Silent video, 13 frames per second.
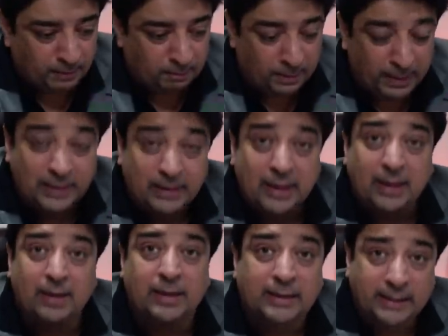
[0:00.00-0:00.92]
been
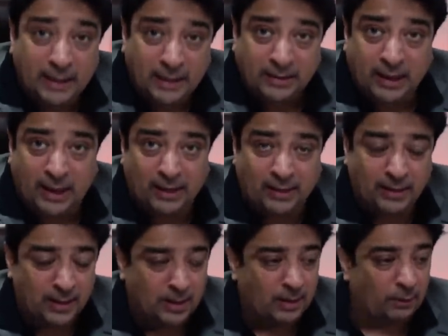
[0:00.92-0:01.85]
there and done that.
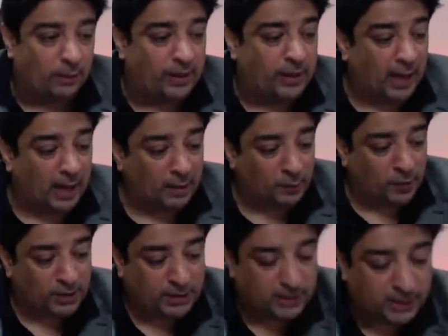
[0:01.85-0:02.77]
When I
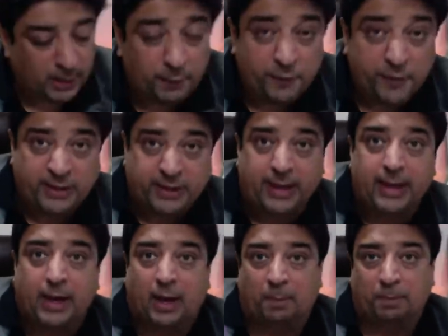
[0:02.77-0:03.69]
was surfacing
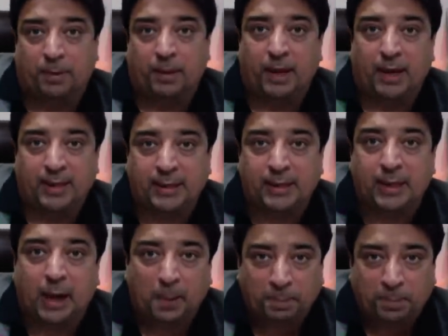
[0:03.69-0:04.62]
up as an
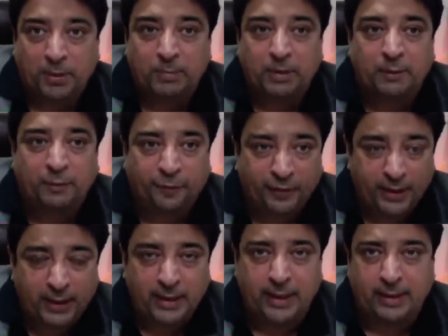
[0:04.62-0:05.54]
upcoming
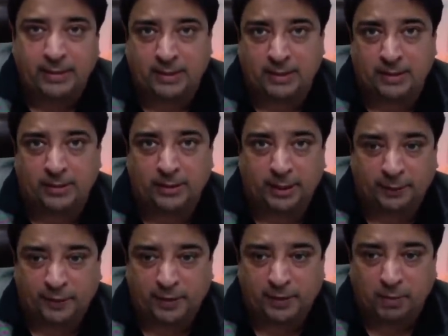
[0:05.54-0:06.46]
freelancer on
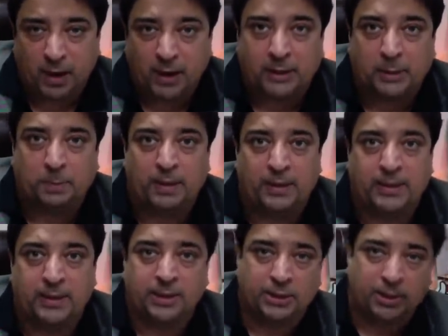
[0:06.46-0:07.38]
different
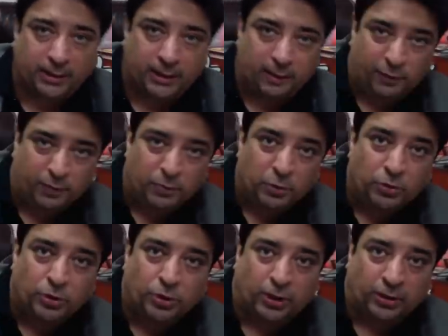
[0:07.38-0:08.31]
marketplaces, starting from
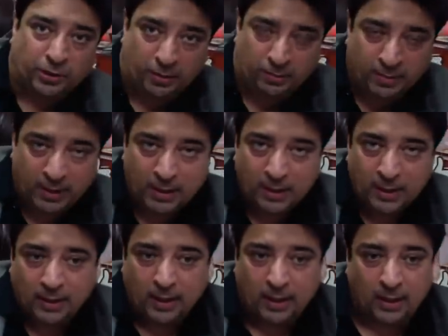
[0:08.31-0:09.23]
Guru.com,
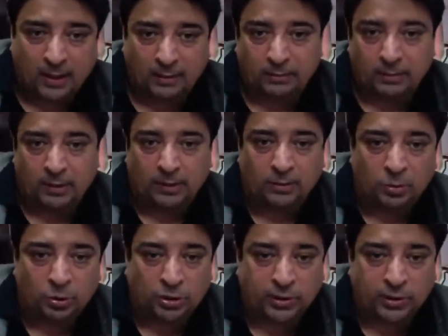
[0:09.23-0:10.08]
whose